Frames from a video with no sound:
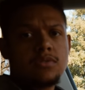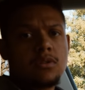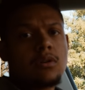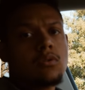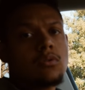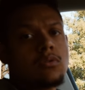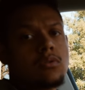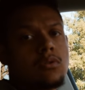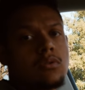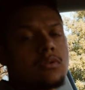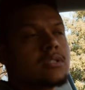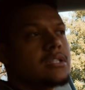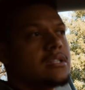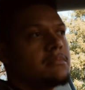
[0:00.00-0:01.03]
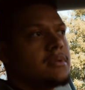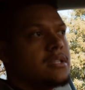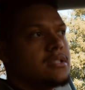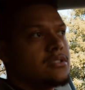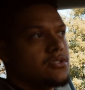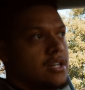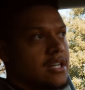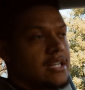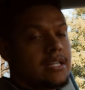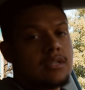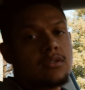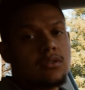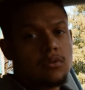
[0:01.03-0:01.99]
So our whole goal is gonna be to try to
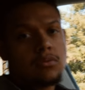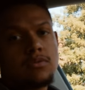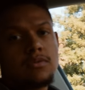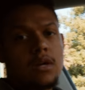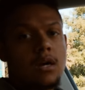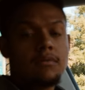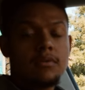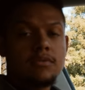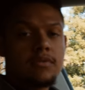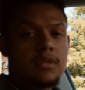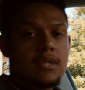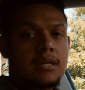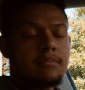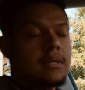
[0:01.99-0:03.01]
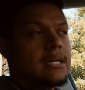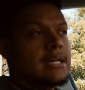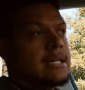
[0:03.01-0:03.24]
get their roof covered for them.